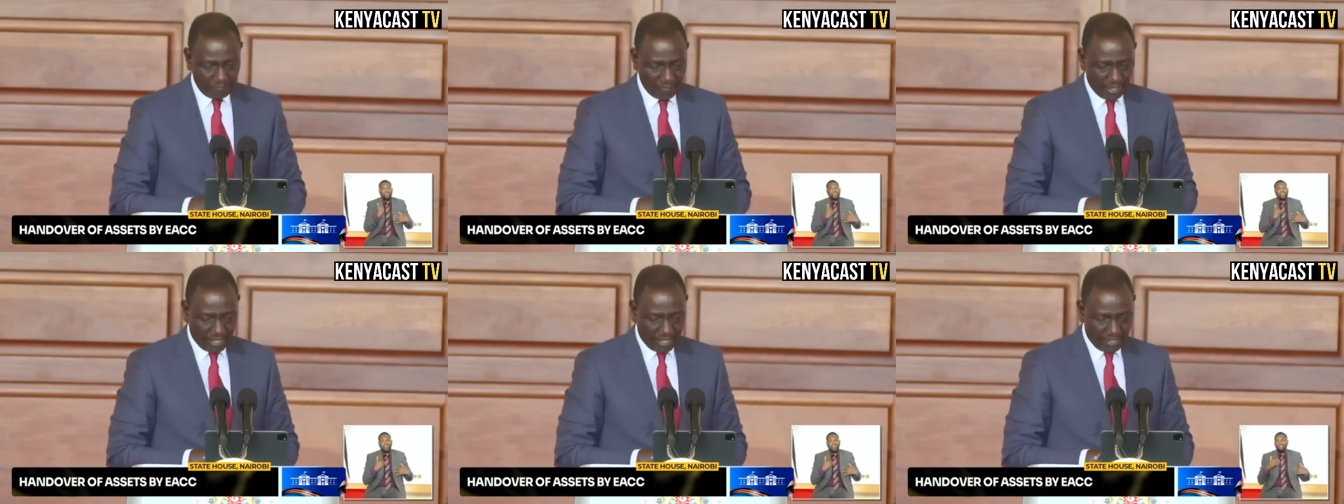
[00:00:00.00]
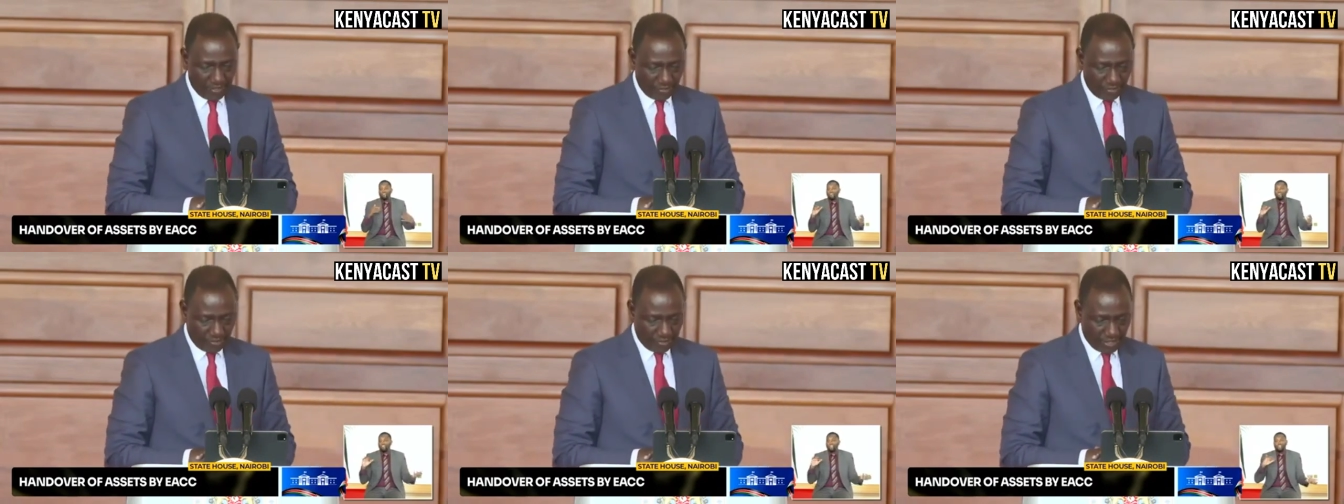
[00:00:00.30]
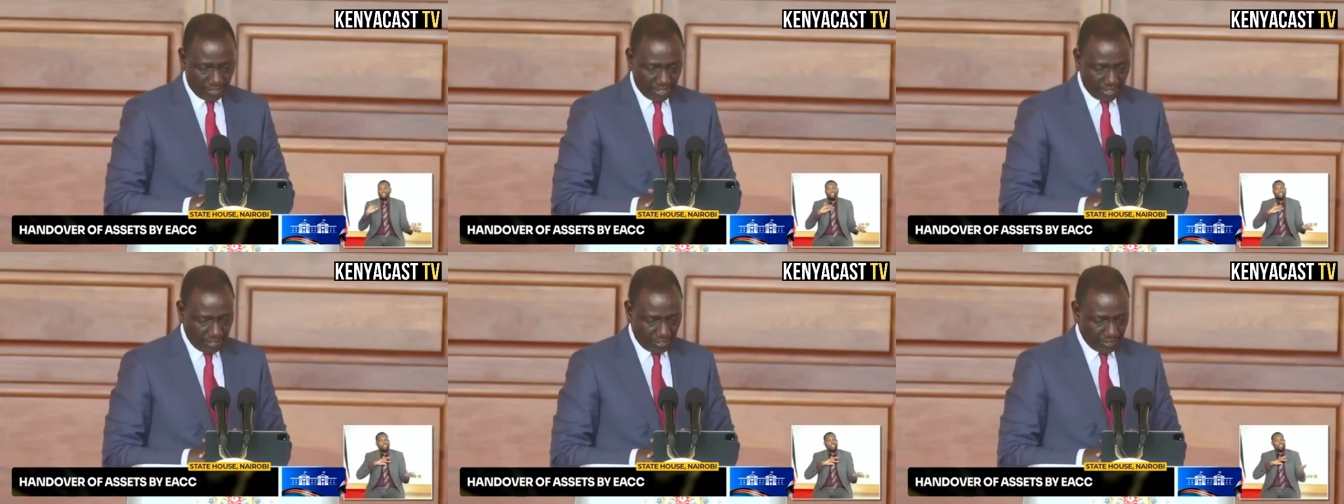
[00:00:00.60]
And I don't
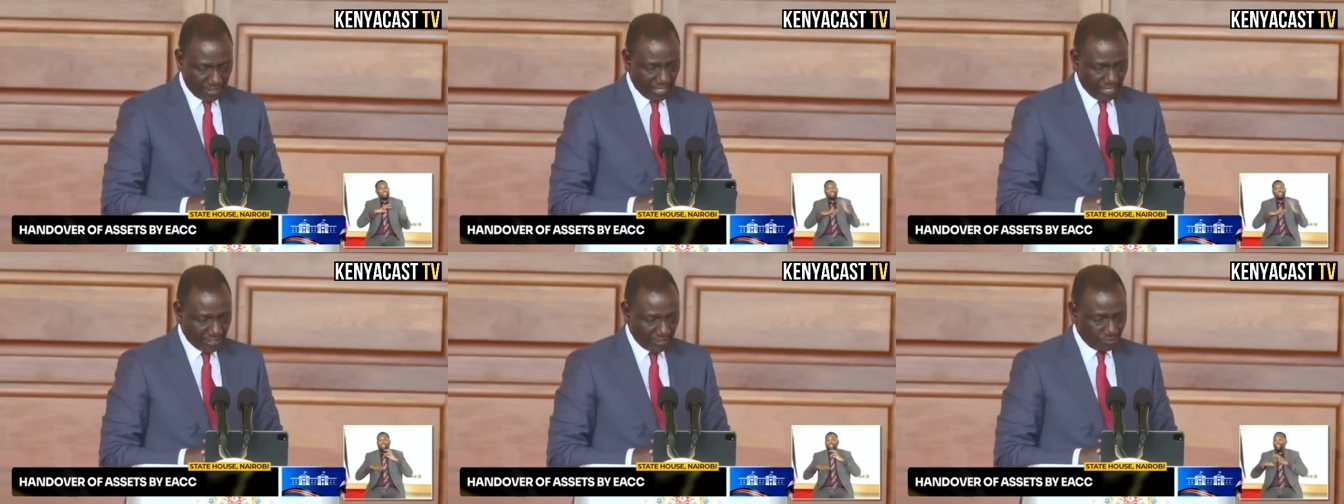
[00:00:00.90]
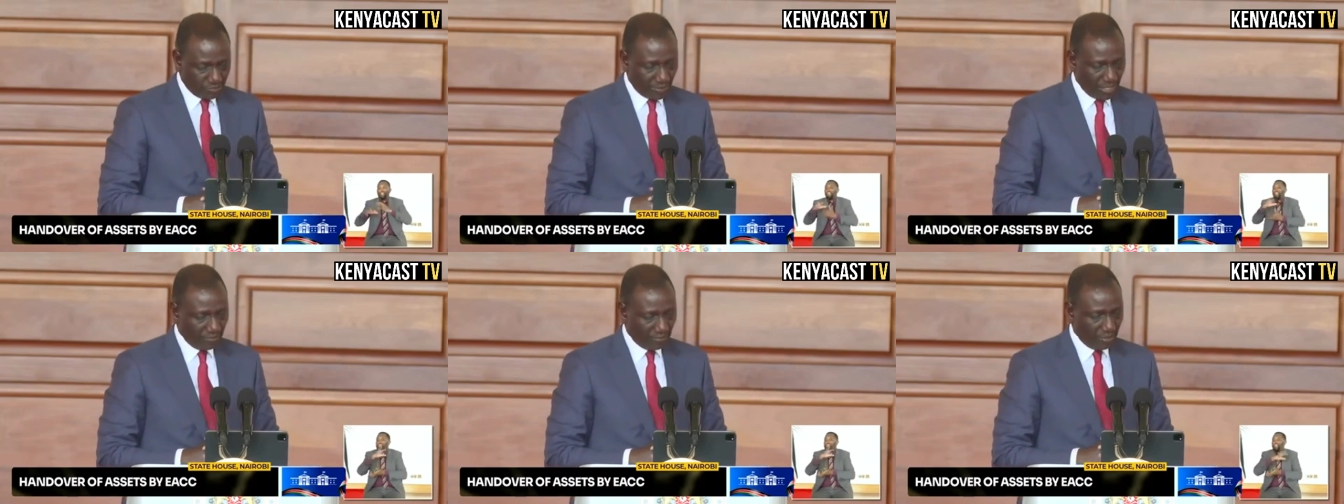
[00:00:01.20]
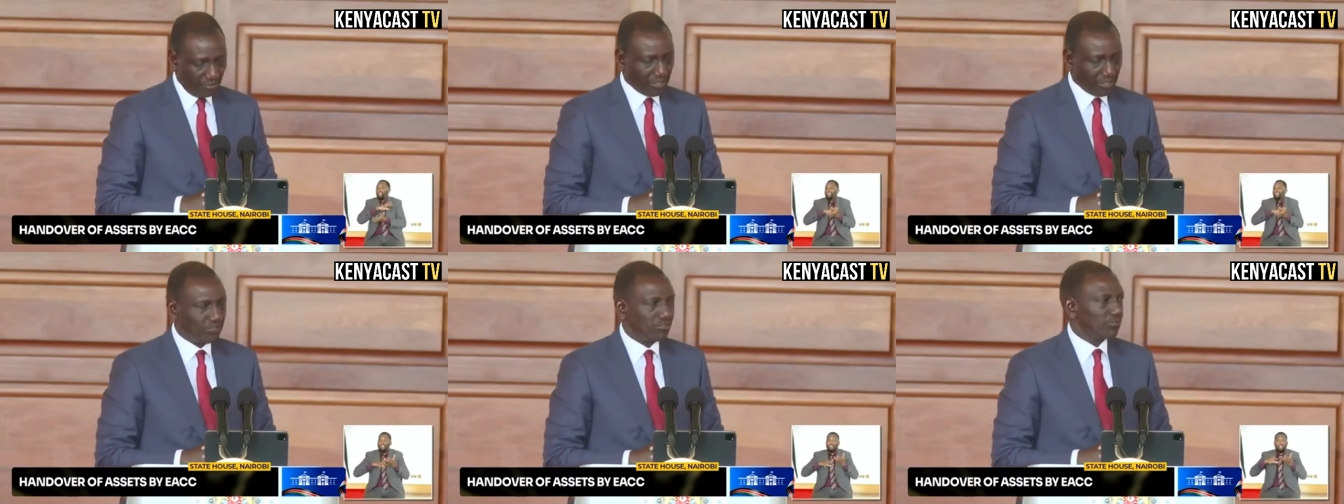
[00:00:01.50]
think that is where we
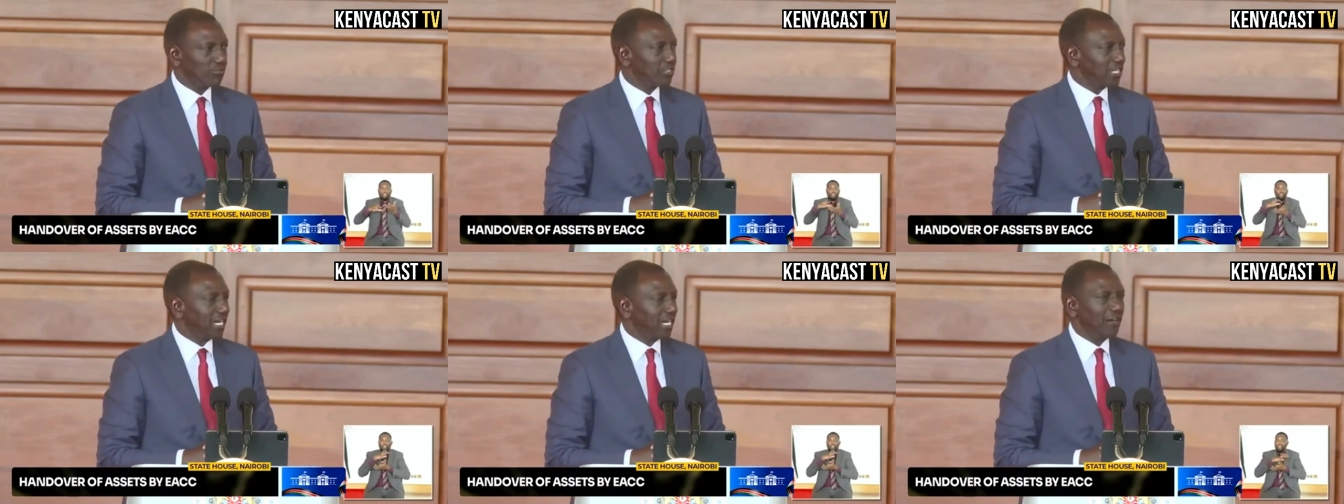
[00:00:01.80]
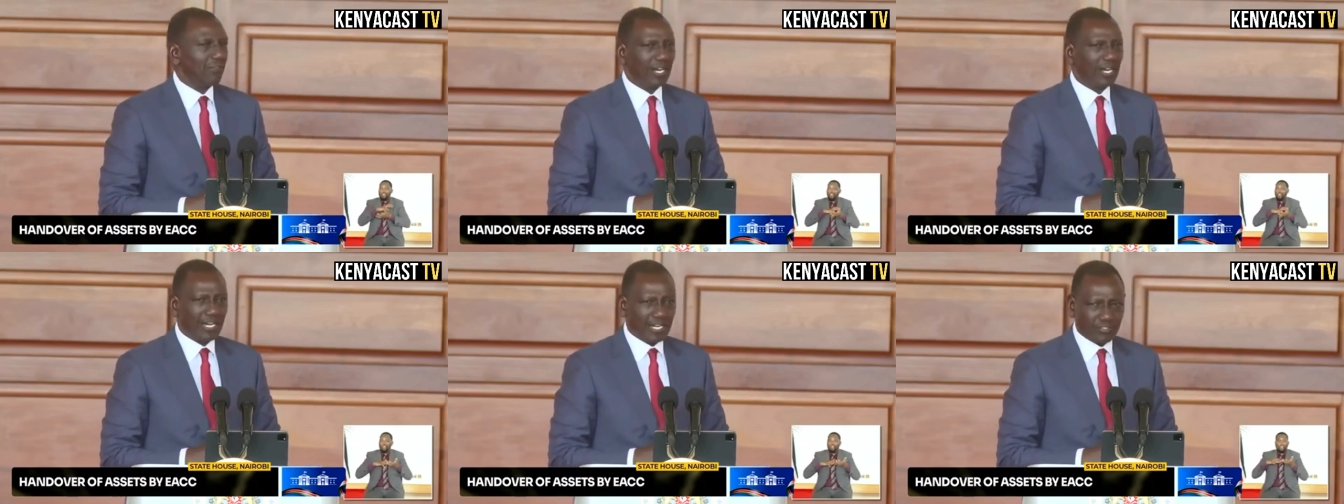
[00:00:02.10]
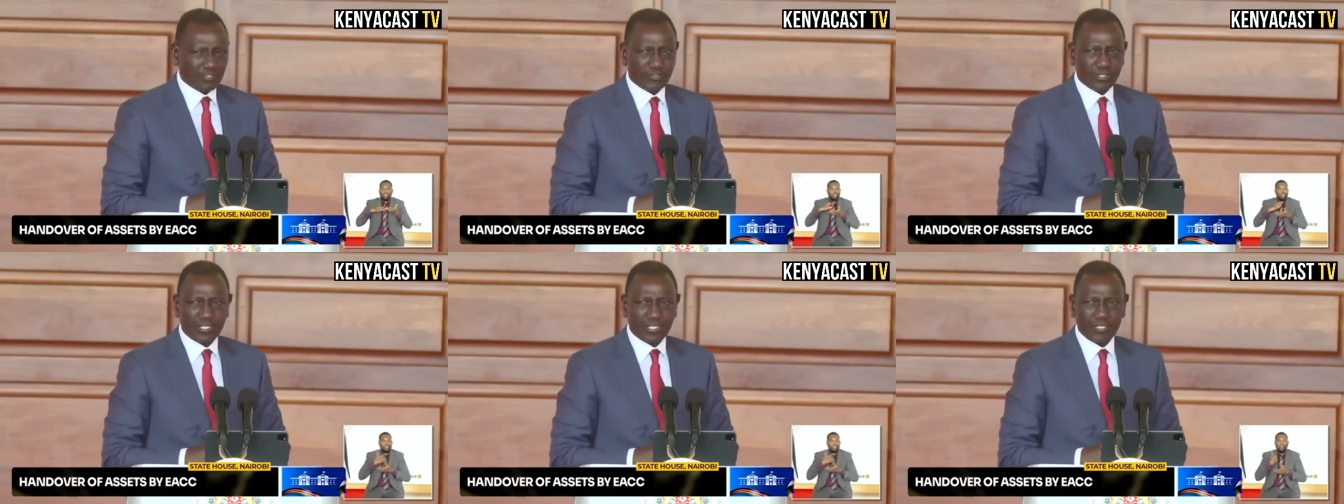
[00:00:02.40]
want to take our country.